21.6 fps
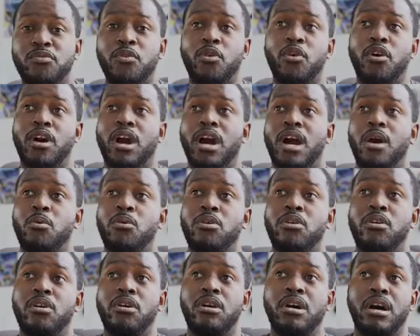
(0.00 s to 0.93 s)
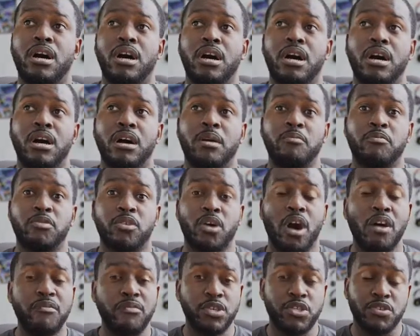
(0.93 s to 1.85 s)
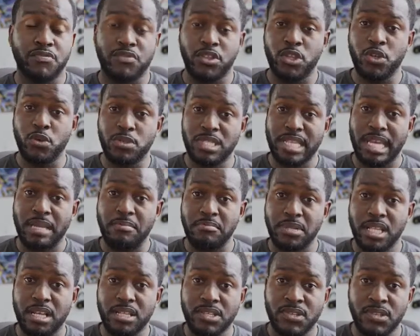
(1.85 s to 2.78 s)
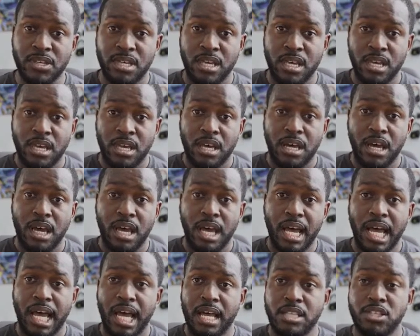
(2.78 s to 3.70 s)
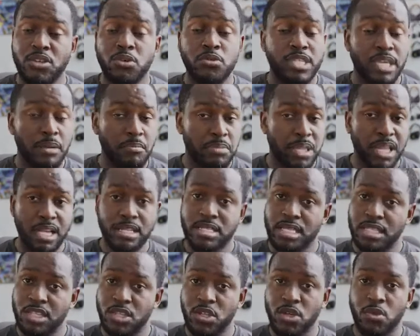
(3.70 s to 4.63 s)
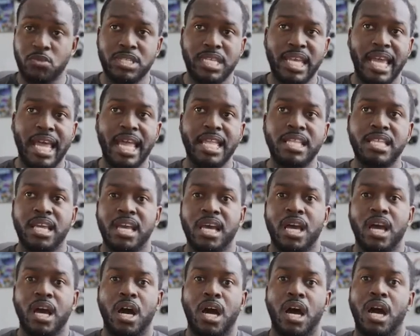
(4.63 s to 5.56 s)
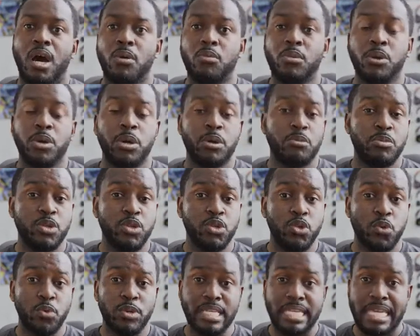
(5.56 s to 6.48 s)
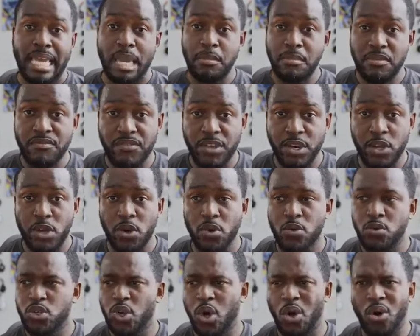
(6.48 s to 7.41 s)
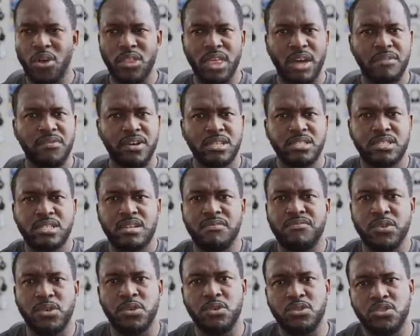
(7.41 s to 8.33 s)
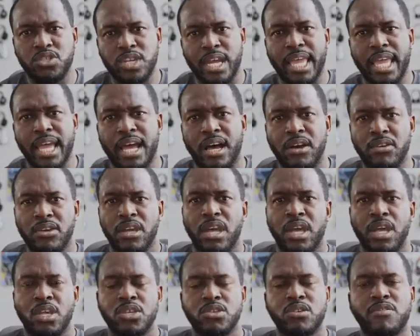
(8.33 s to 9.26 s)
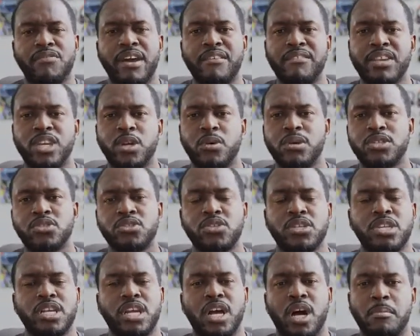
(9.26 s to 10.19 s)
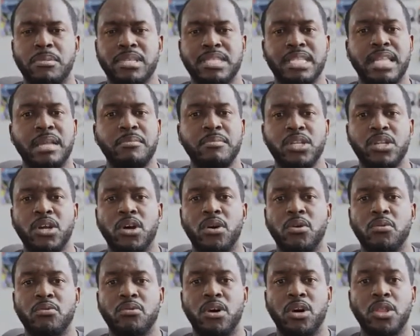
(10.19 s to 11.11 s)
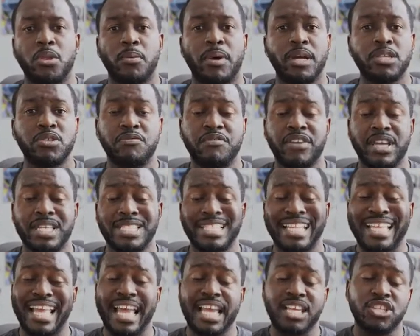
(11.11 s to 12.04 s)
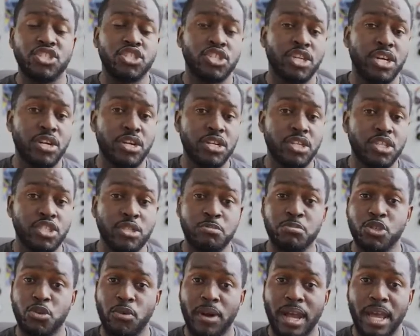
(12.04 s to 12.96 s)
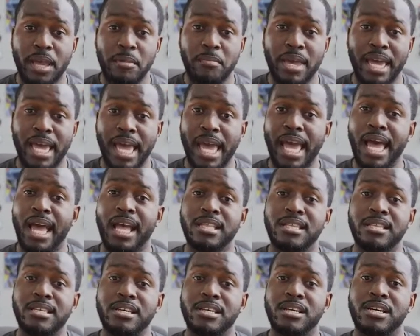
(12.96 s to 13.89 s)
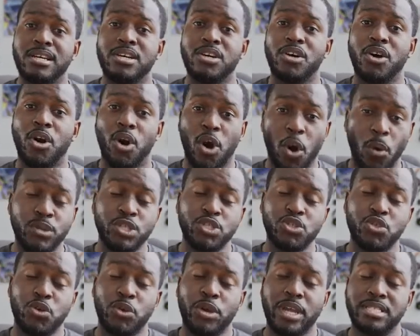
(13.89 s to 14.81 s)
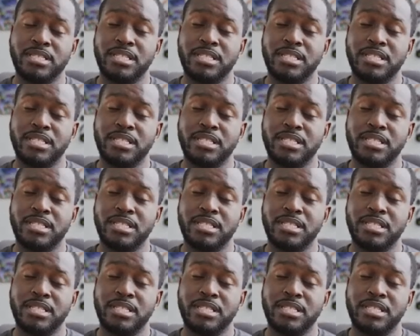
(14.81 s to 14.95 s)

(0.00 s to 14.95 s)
for our uh, coverage of the Note 10 Plus, uh, uh Note 10 Plus and the Note 10. Uh, we're going to be doing gaming videos, all that fun stuff for you to check out. So if you have any questions or any comments, let me know. Otherwise, don't forget to like, share, subscribe, and always enjoy your